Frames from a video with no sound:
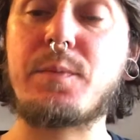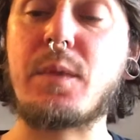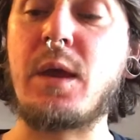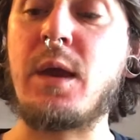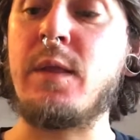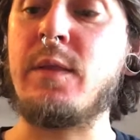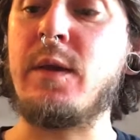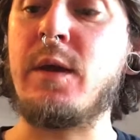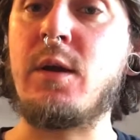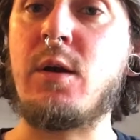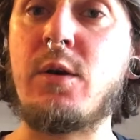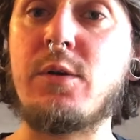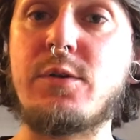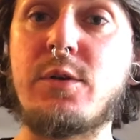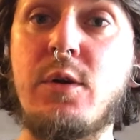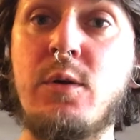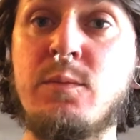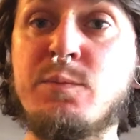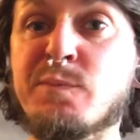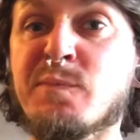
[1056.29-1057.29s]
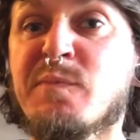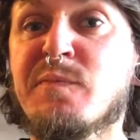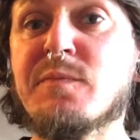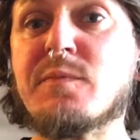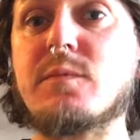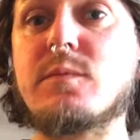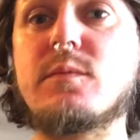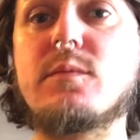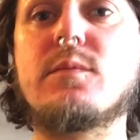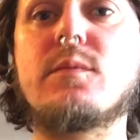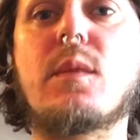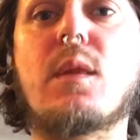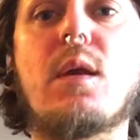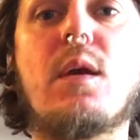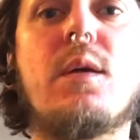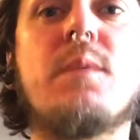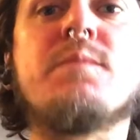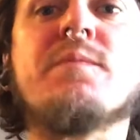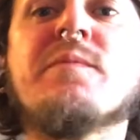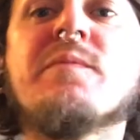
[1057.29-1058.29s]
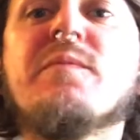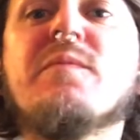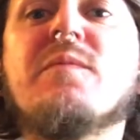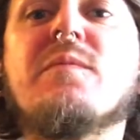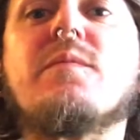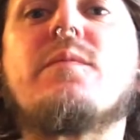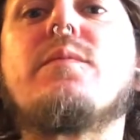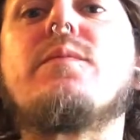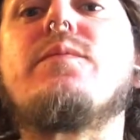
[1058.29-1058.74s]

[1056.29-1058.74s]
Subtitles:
and then also, if